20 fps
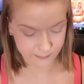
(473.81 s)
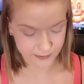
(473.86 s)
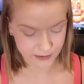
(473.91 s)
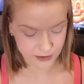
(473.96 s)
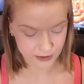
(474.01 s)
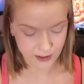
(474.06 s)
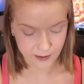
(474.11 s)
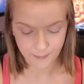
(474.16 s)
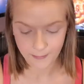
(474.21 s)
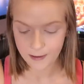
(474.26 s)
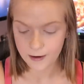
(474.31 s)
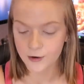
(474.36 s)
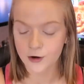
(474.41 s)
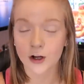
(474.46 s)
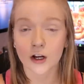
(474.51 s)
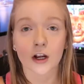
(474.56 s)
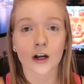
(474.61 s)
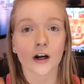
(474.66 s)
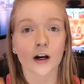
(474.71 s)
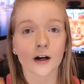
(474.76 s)
a bunch of that
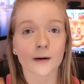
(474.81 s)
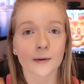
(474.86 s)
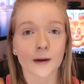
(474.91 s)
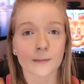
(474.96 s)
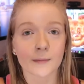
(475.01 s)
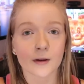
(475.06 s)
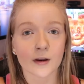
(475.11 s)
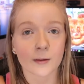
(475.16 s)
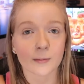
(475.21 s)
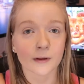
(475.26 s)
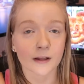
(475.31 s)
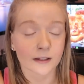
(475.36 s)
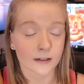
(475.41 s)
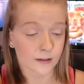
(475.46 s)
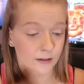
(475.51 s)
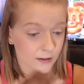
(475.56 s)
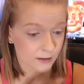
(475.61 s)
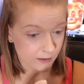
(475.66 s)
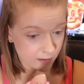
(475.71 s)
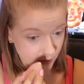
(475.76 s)
powder on my beauty
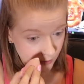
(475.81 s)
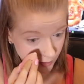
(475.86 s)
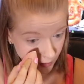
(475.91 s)
blender